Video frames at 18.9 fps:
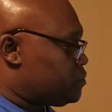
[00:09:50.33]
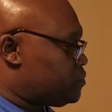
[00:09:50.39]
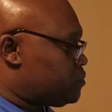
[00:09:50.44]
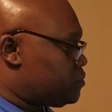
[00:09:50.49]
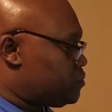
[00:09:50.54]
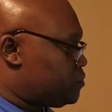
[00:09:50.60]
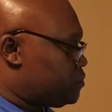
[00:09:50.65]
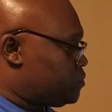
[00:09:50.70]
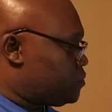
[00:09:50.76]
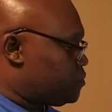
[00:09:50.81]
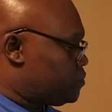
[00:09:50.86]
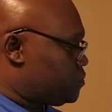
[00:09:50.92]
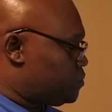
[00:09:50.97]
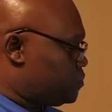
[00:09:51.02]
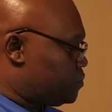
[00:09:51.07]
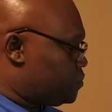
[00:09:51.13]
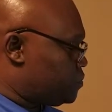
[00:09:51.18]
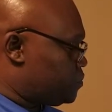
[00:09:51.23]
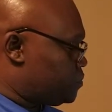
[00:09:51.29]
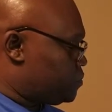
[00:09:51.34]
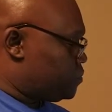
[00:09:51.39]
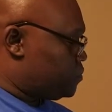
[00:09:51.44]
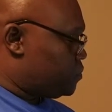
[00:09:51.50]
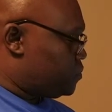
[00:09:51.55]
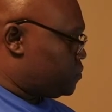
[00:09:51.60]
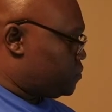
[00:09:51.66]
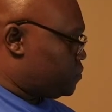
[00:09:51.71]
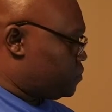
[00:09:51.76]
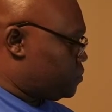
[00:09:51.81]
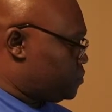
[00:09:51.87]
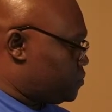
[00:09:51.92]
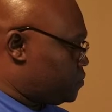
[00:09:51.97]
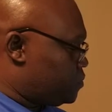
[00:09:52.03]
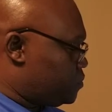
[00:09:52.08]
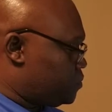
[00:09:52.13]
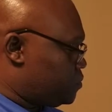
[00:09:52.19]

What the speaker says: (silence)